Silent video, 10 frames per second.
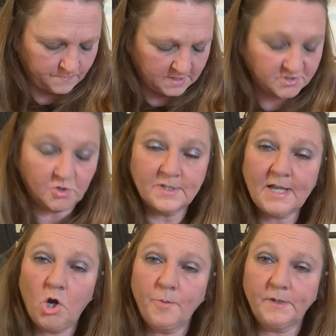As soon as
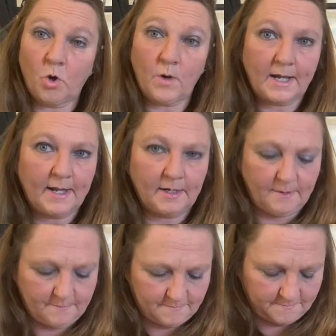I open, oh, I got it.
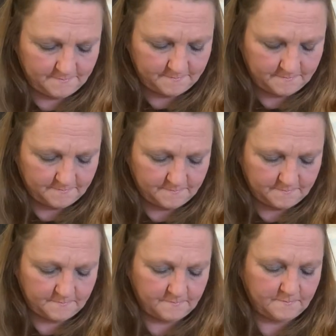What,
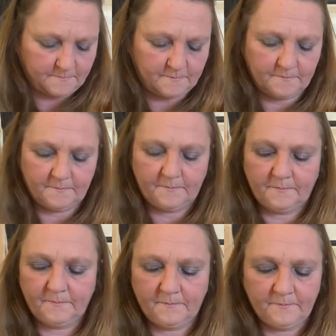Mommy, What?
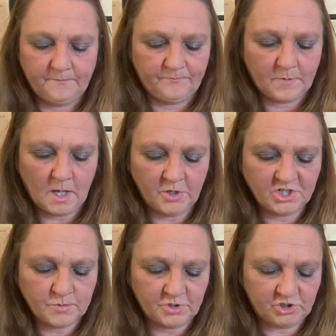I
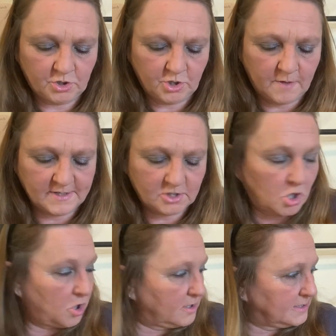just want to show y'all these
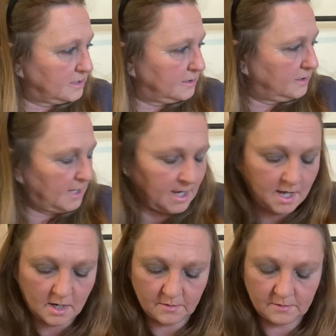cards.
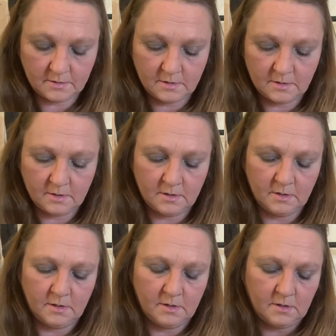Yeah.
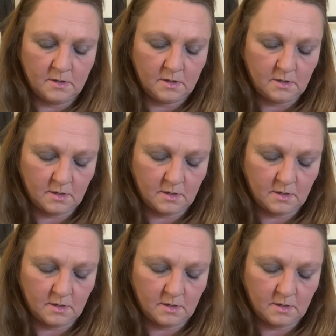Panda.